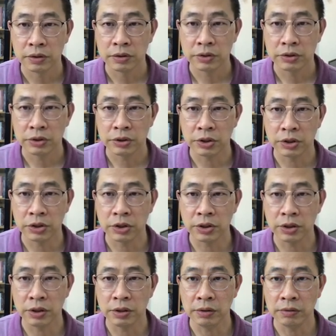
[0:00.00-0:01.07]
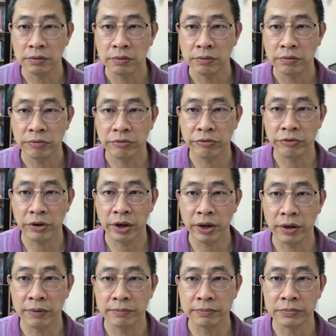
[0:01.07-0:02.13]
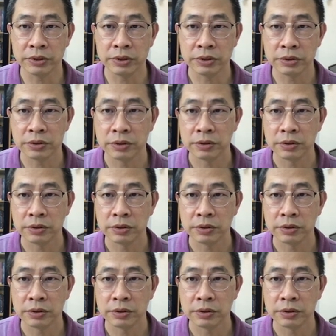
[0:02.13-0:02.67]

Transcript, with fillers: 30 frames